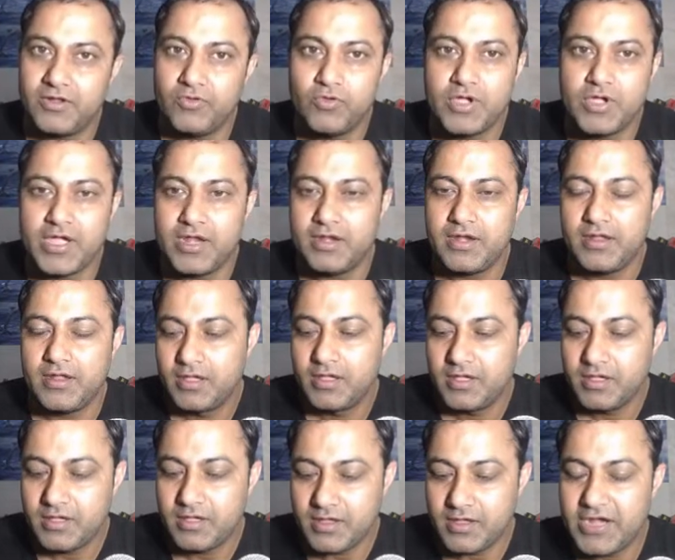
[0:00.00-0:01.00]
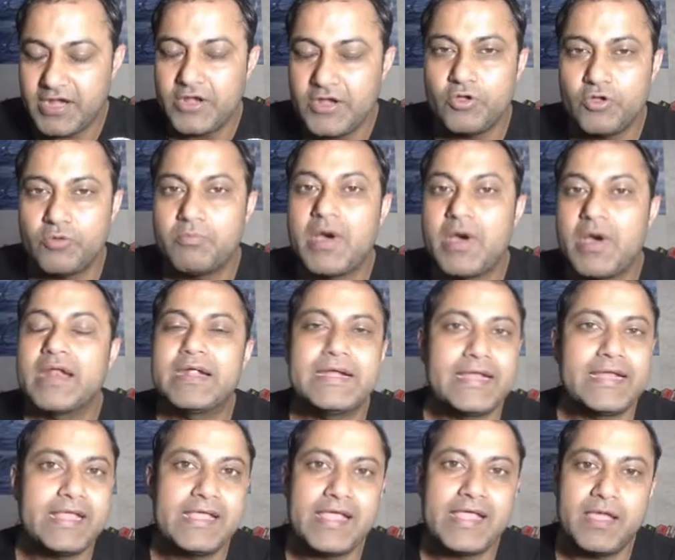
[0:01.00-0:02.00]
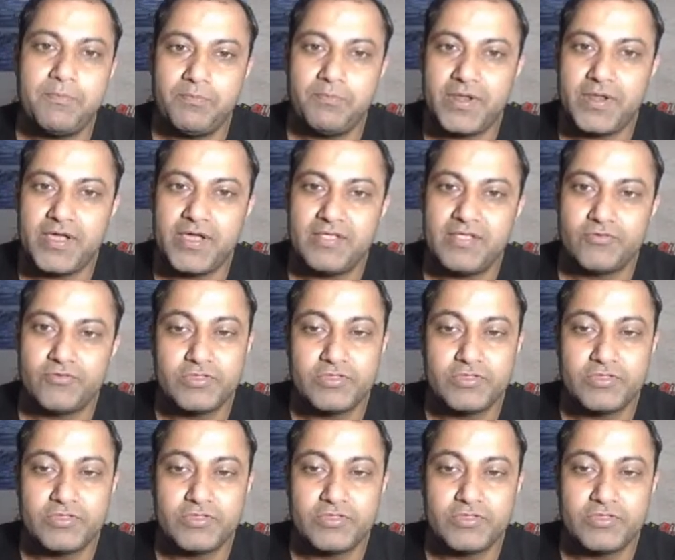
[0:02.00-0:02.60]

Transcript: You can create your marketing campaign guys.